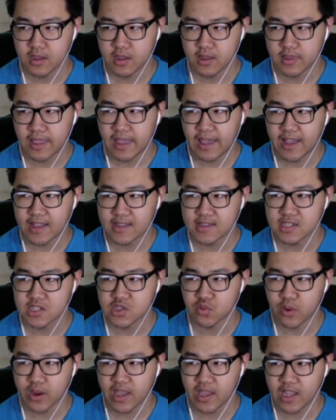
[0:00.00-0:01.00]
that has
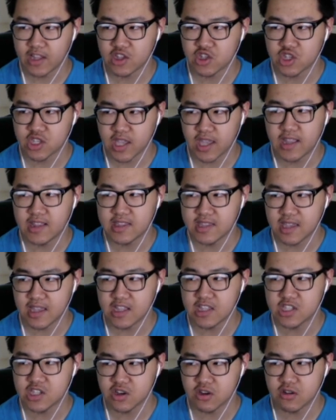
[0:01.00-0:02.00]
this range
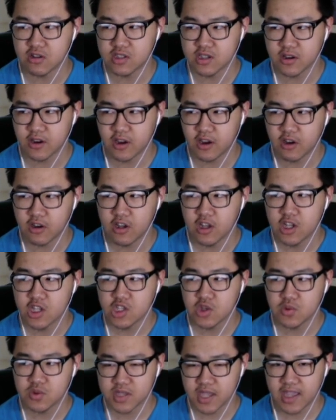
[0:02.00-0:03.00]
10.10.00
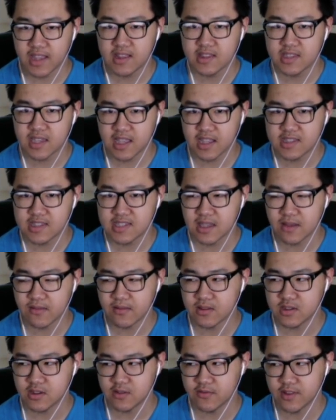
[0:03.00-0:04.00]
to
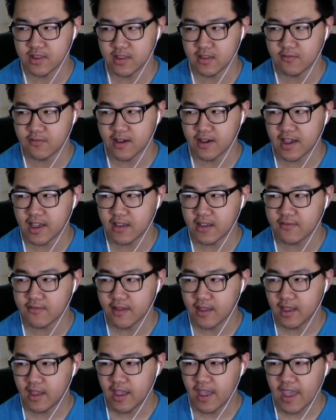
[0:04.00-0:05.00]
10.10.7.255,
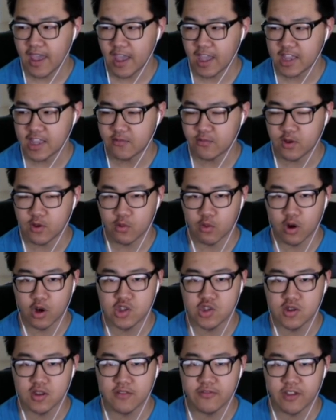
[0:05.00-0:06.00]
and if we were
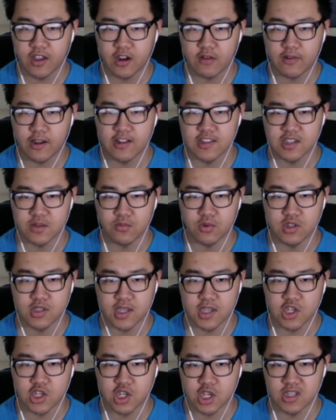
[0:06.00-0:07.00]
to configure route
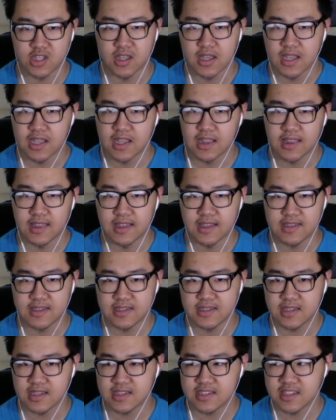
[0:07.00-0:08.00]
summarization, this
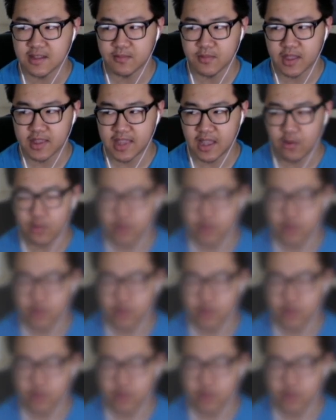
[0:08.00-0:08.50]
is the subnet that